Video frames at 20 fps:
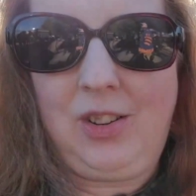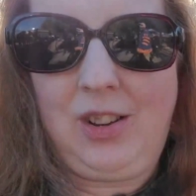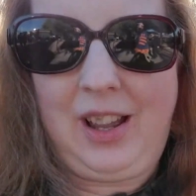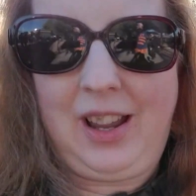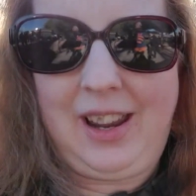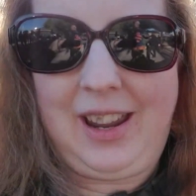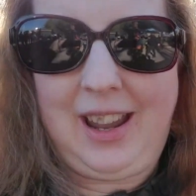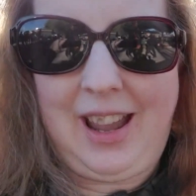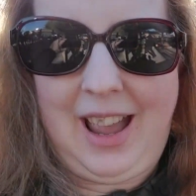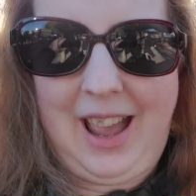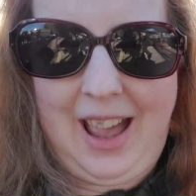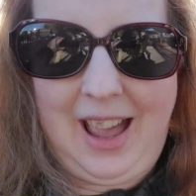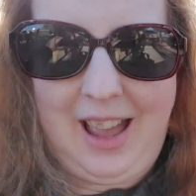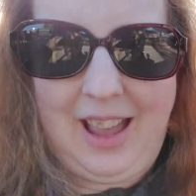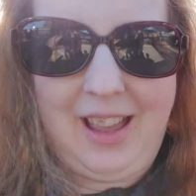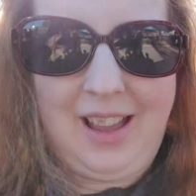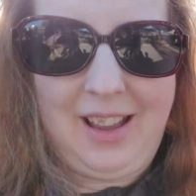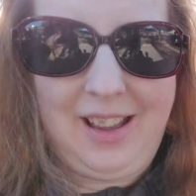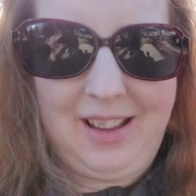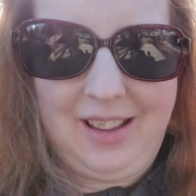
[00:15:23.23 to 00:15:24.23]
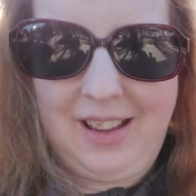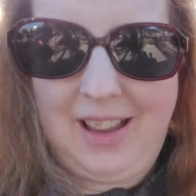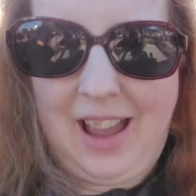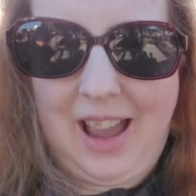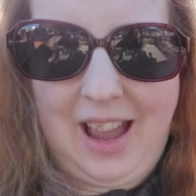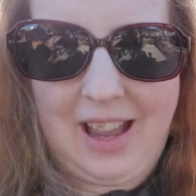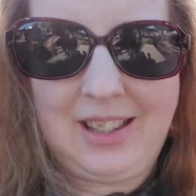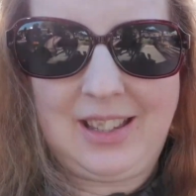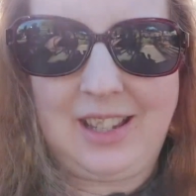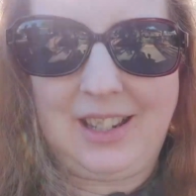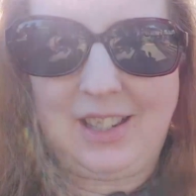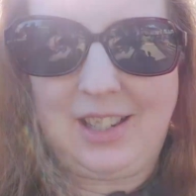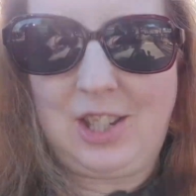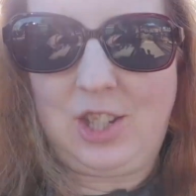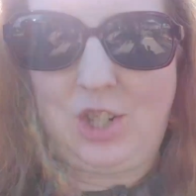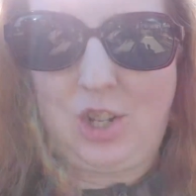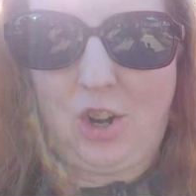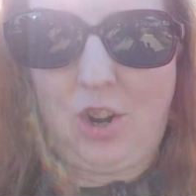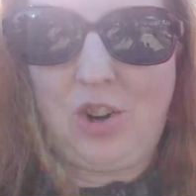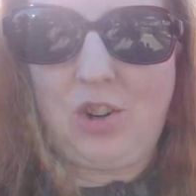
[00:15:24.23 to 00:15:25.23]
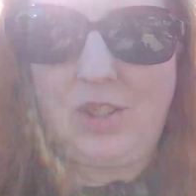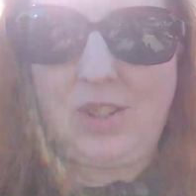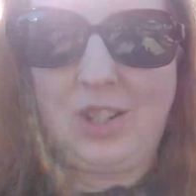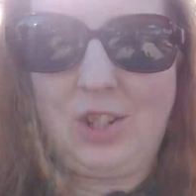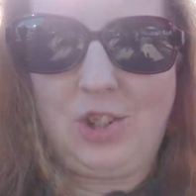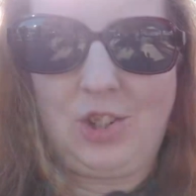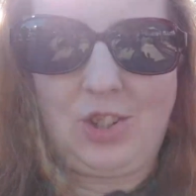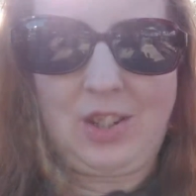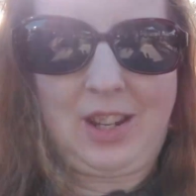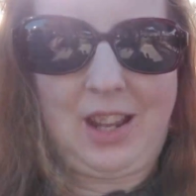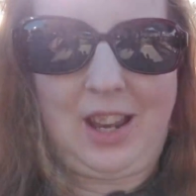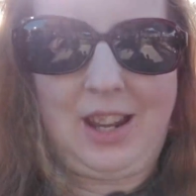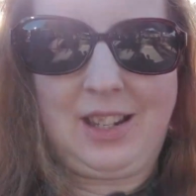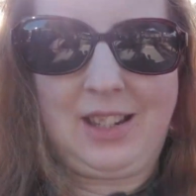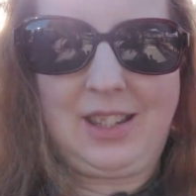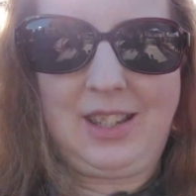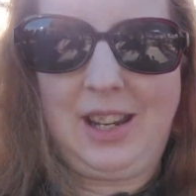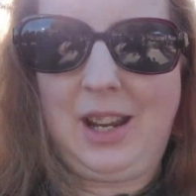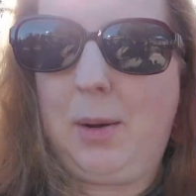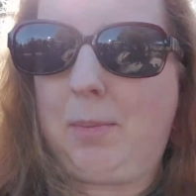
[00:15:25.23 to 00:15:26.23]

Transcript: like as it starts and just kind of see